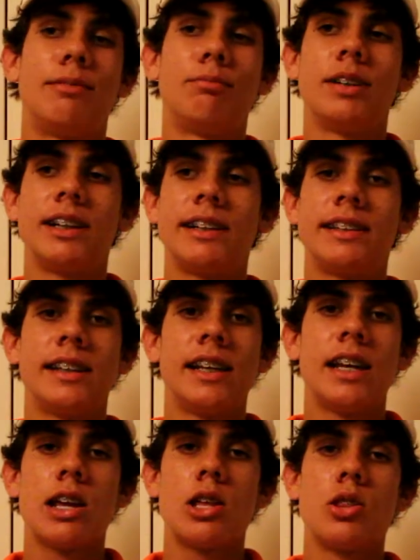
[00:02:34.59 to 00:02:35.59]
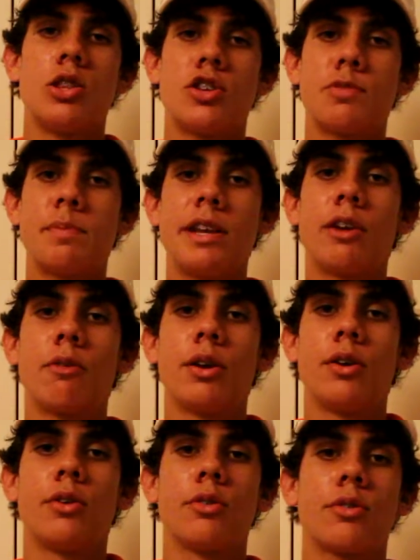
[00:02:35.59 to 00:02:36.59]
but the spinning
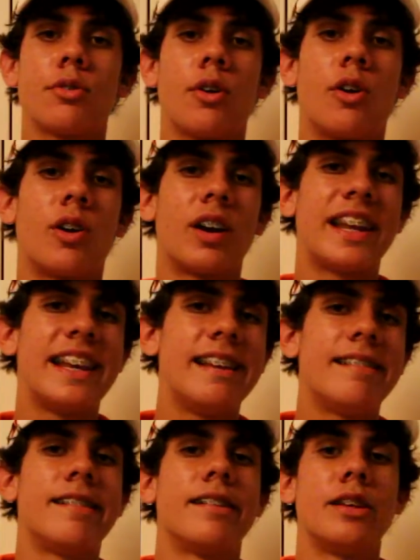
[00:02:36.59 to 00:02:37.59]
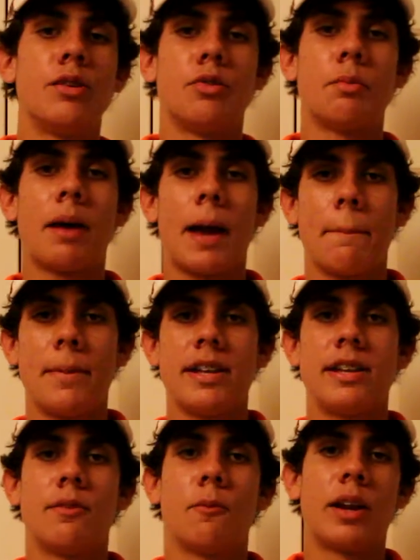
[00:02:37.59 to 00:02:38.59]
reels are easier to use in my
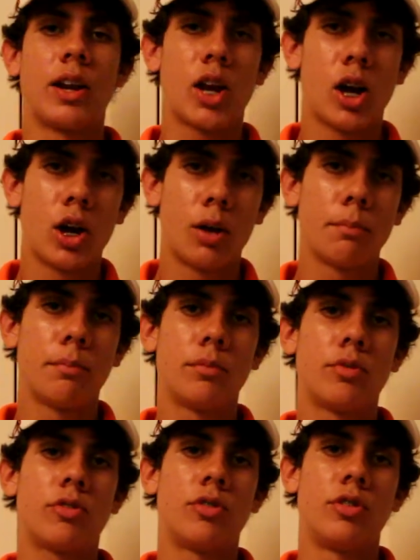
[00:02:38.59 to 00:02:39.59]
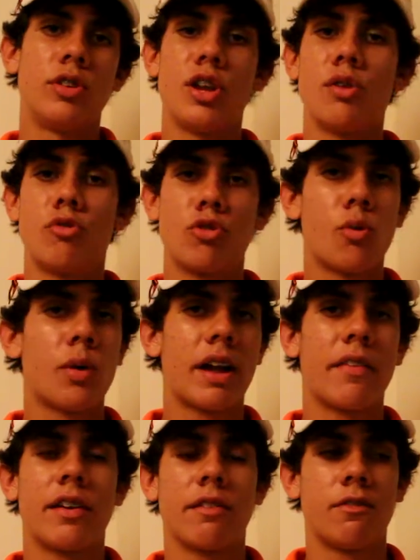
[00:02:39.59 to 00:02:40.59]
opinion when it comes to, you know, just going
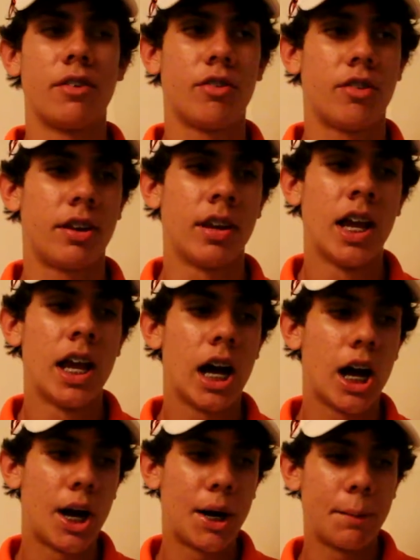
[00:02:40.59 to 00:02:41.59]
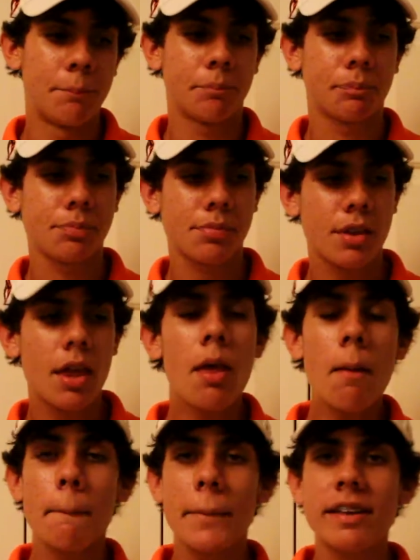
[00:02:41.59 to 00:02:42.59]
out there fishing.
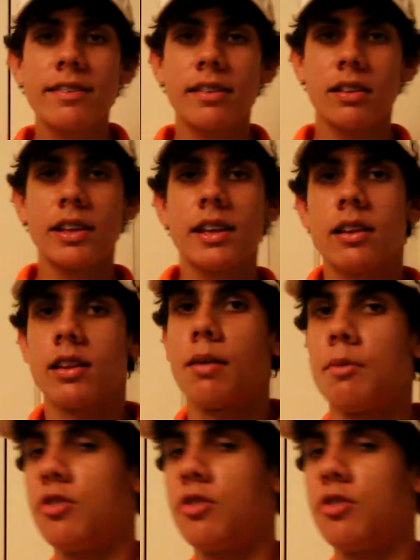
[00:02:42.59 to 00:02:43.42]
Basically, let me